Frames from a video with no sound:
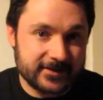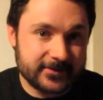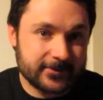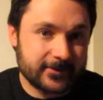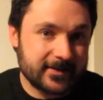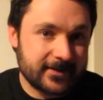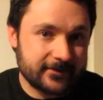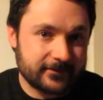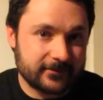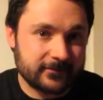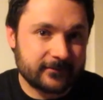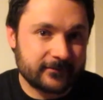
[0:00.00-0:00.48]
So
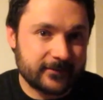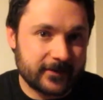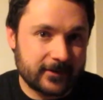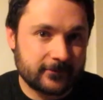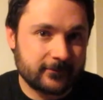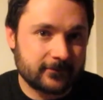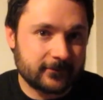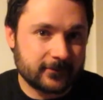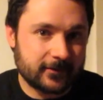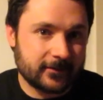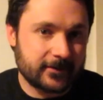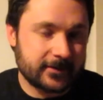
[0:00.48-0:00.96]
I never
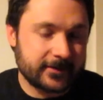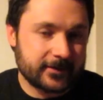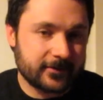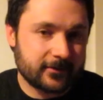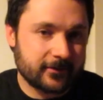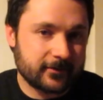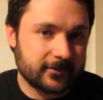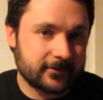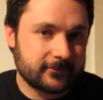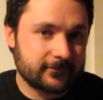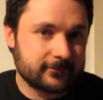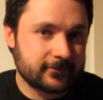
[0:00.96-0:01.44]
felt like
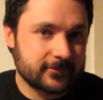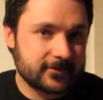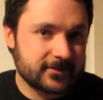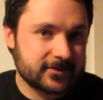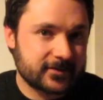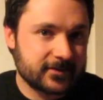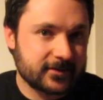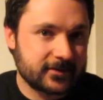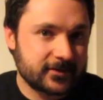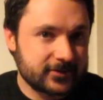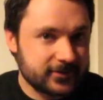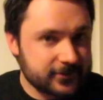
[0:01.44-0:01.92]
I was
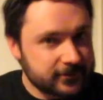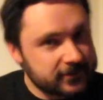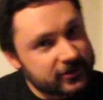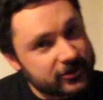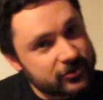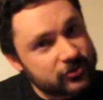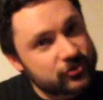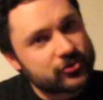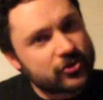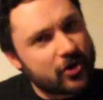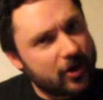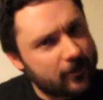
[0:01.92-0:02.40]
going to do a
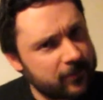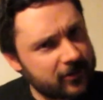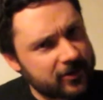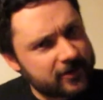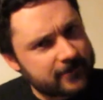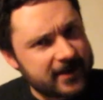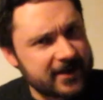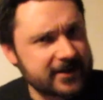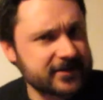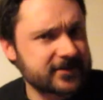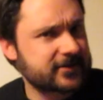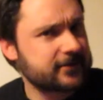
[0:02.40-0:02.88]
good job on a
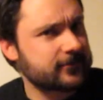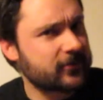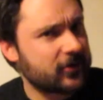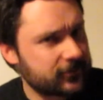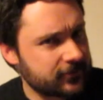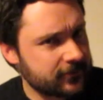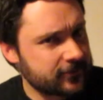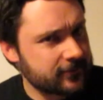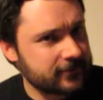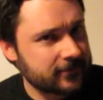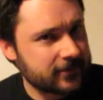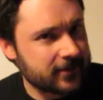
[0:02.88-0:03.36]
master
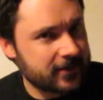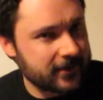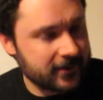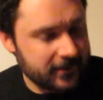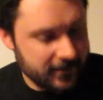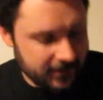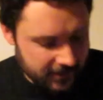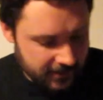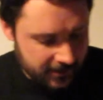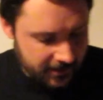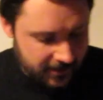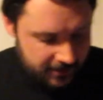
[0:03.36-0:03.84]
model.
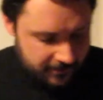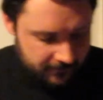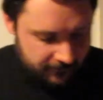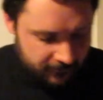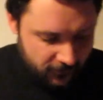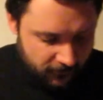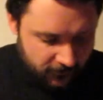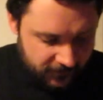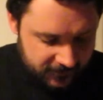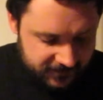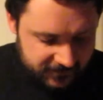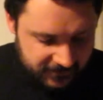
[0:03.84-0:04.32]

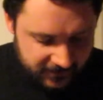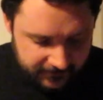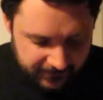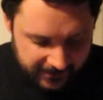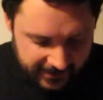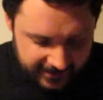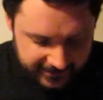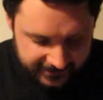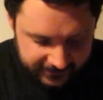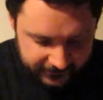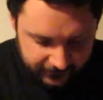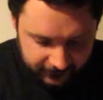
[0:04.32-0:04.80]
But once I
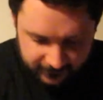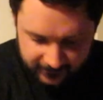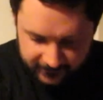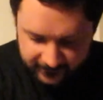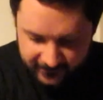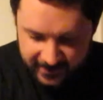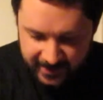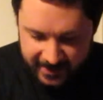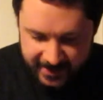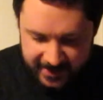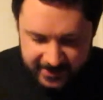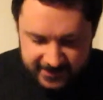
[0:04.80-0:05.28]
painted all of
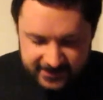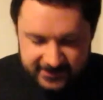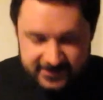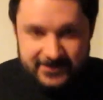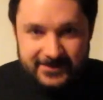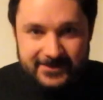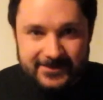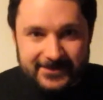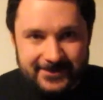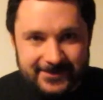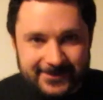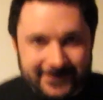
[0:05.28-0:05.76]

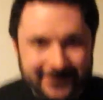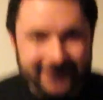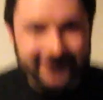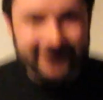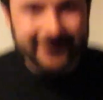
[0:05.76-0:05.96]
this